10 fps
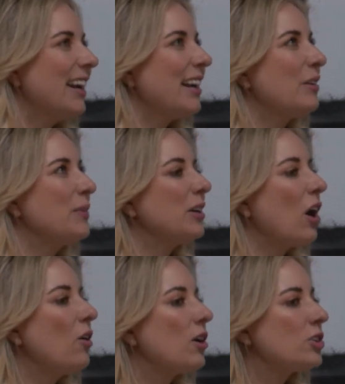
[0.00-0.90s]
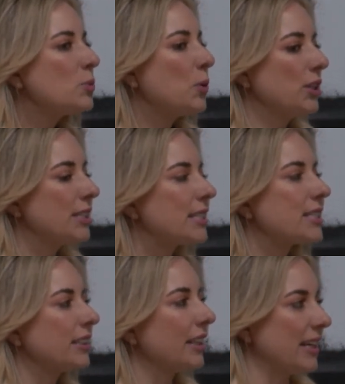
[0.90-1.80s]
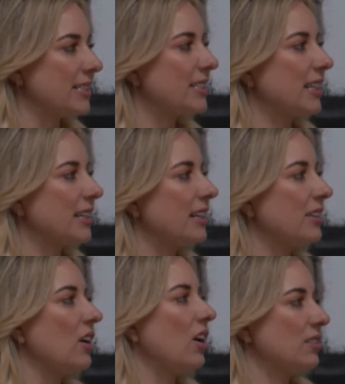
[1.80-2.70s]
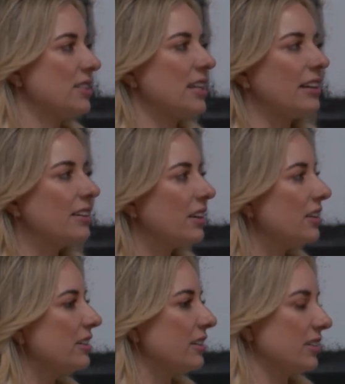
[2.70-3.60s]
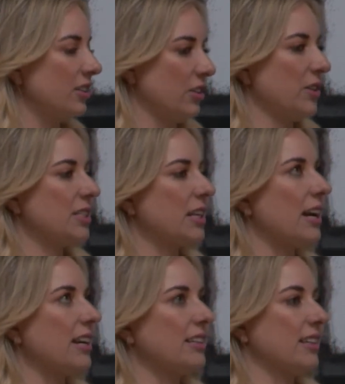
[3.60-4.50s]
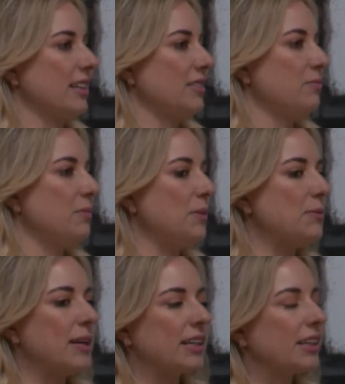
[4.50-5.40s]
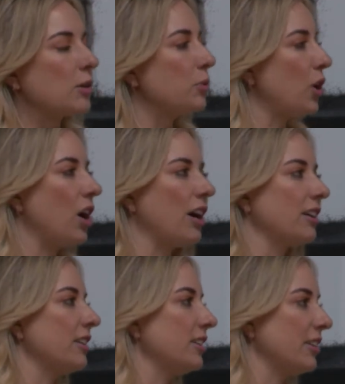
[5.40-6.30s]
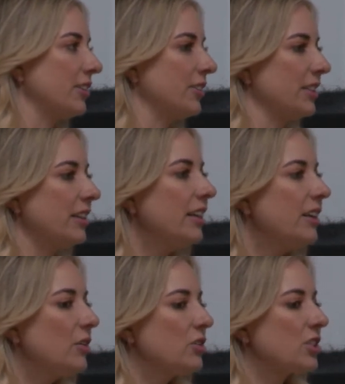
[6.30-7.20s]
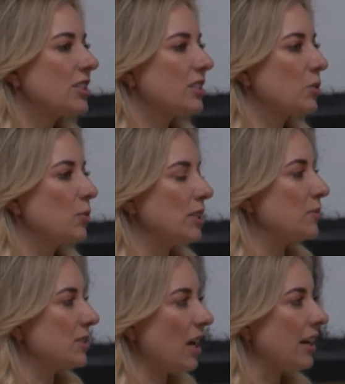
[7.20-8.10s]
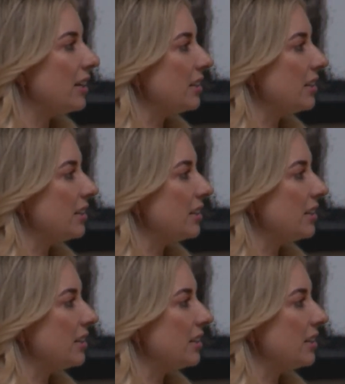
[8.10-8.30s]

And I'm like, oh, I'll just put this as a list, like and sell it on, you know, a site and maybe make it like a blog, you know, and just this will be some side